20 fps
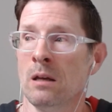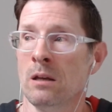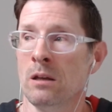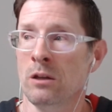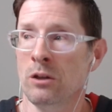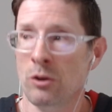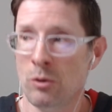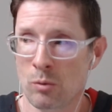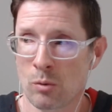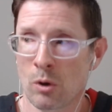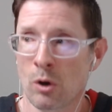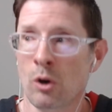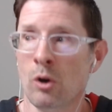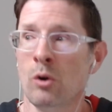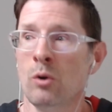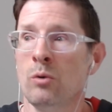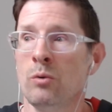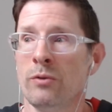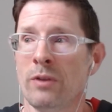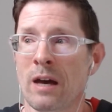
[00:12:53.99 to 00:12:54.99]
You
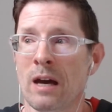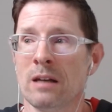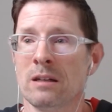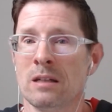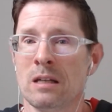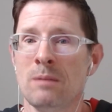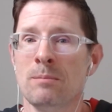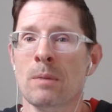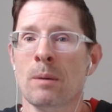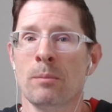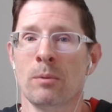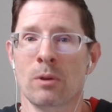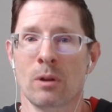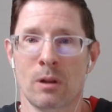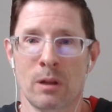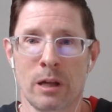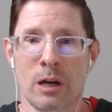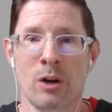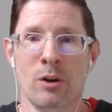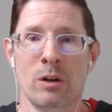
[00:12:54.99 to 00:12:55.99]
owe that team member the
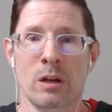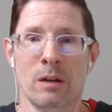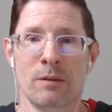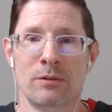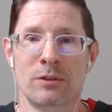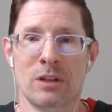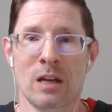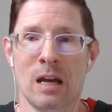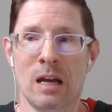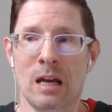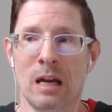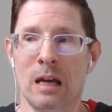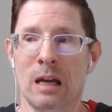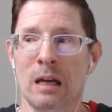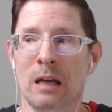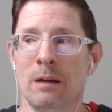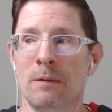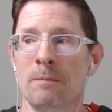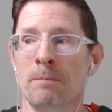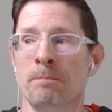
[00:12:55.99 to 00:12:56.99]
clarity of
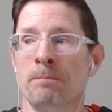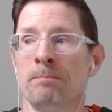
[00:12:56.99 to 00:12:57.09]
saying,